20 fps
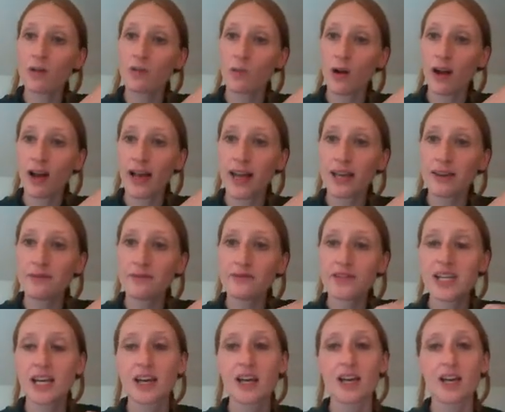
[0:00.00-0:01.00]

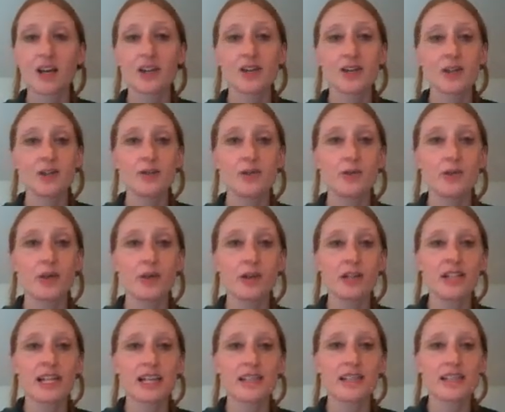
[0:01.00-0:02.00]
arrived to your
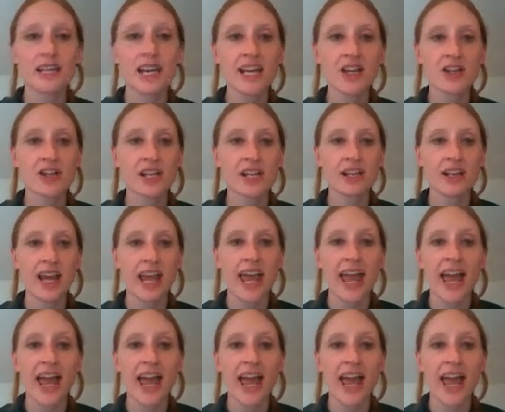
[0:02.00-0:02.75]
destination.